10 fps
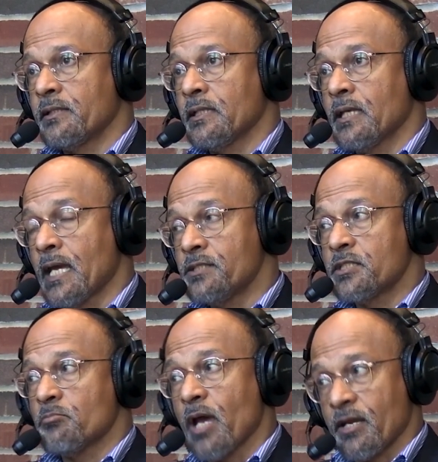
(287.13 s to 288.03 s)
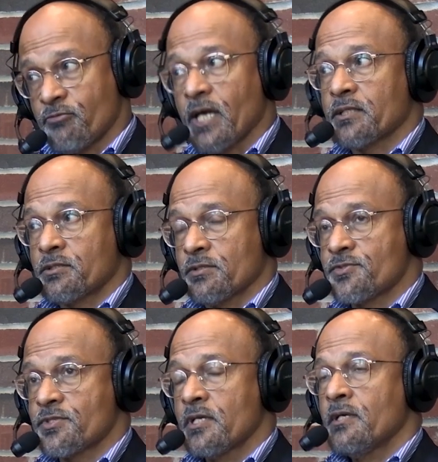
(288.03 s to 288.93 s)
the engine
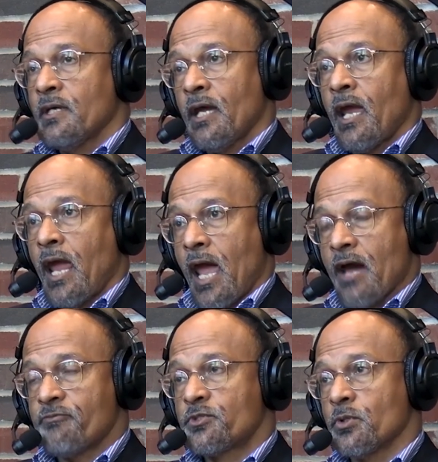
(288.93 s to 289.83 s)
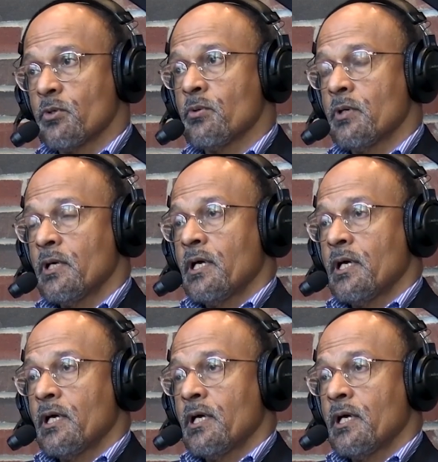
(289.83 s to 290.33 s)
manufacturers have to